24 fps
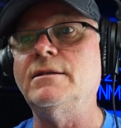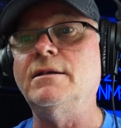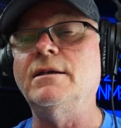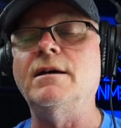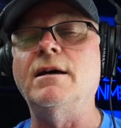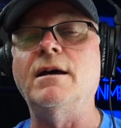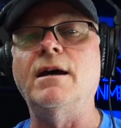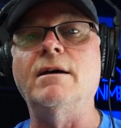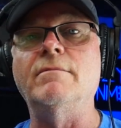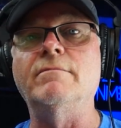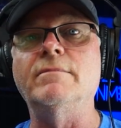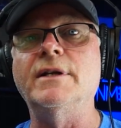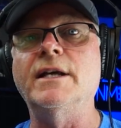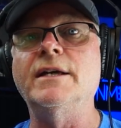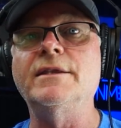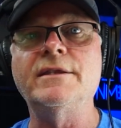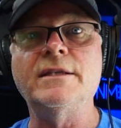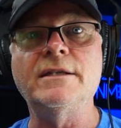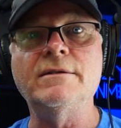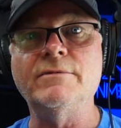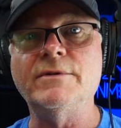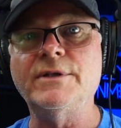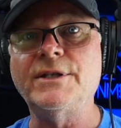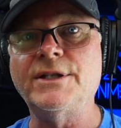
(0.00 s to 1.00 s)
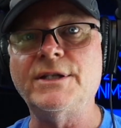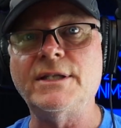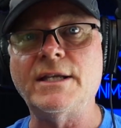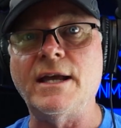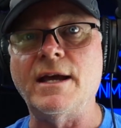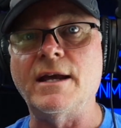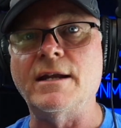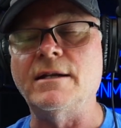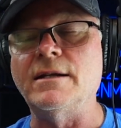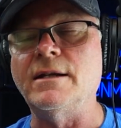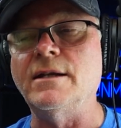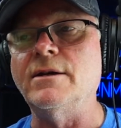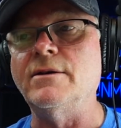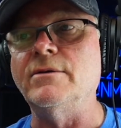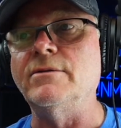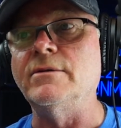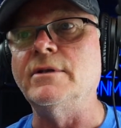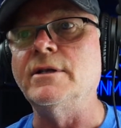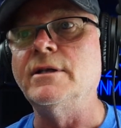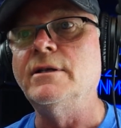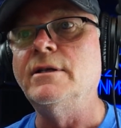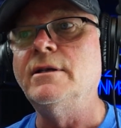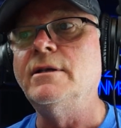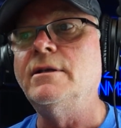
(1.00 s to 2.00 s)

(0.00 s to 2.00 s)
Nothing would stand out,